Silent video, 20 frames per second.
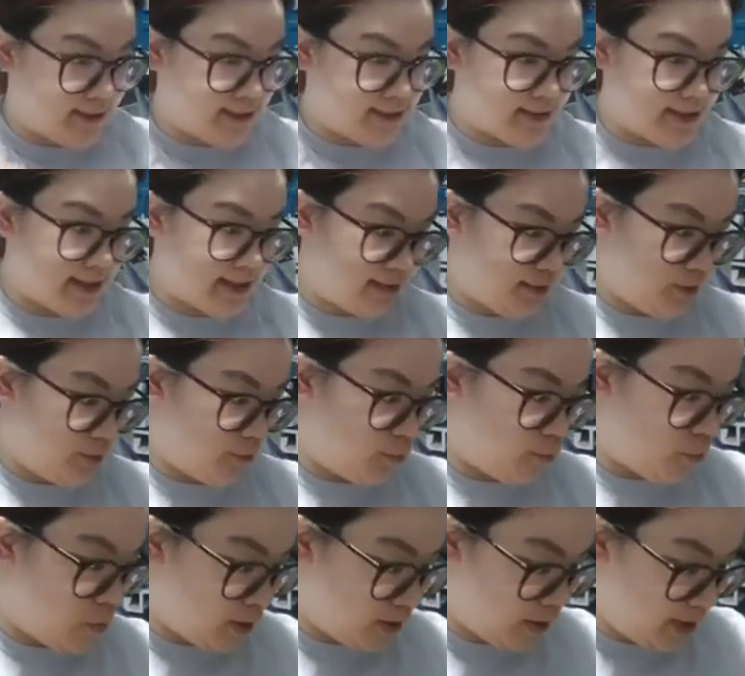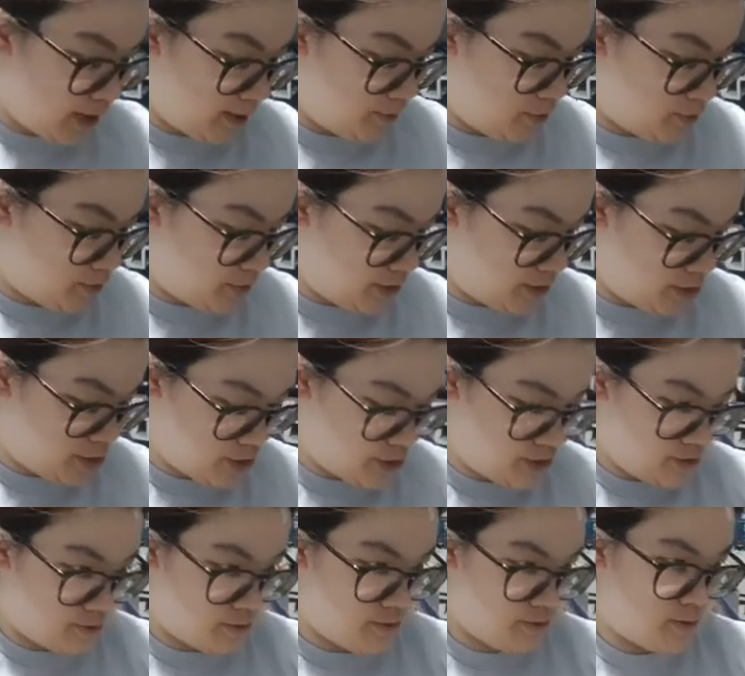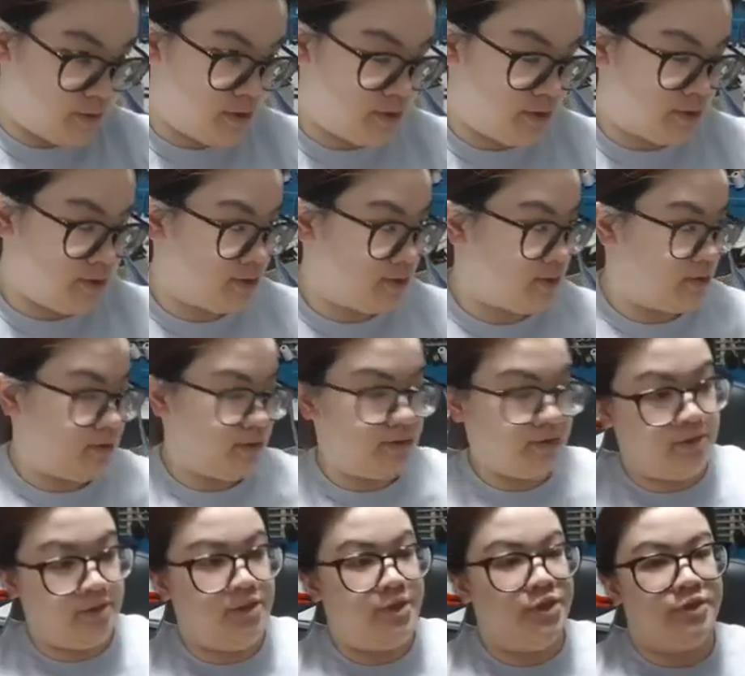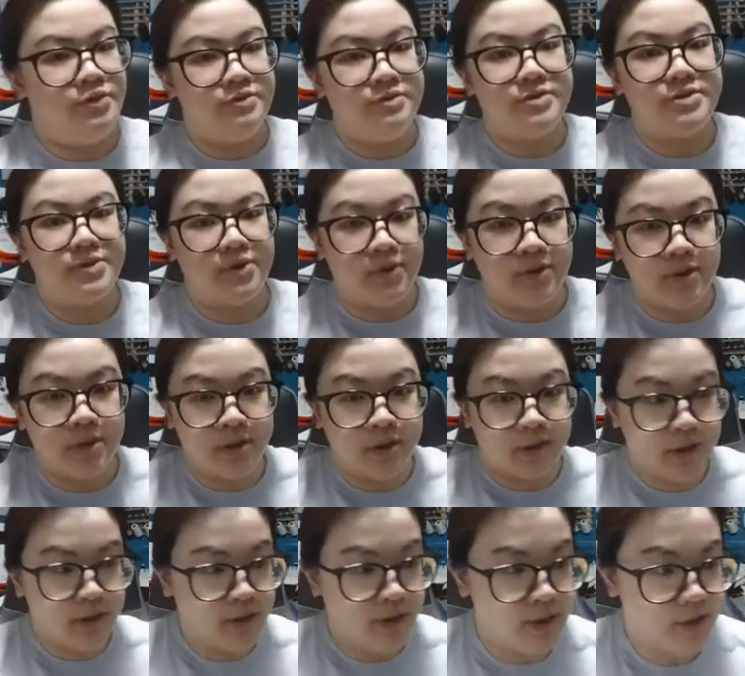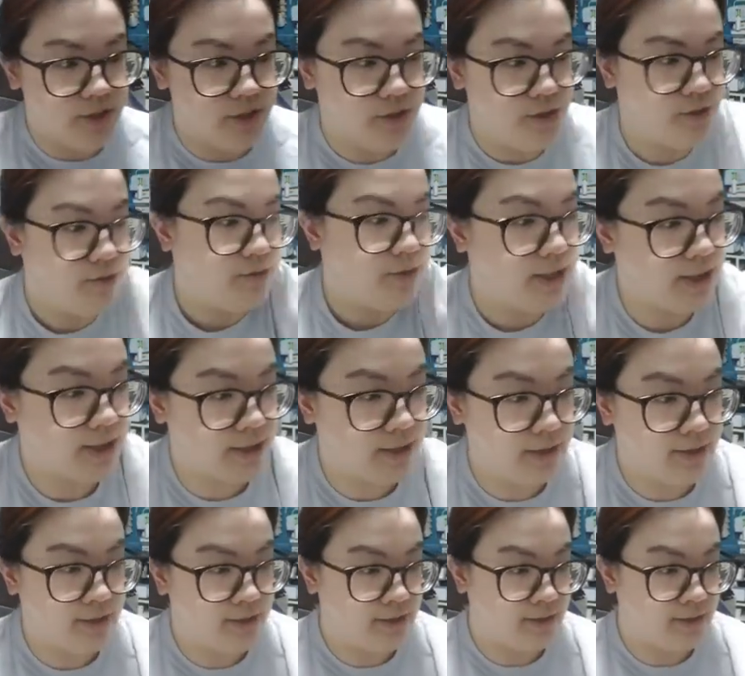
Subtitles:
exactly what I'm going to use or do yet.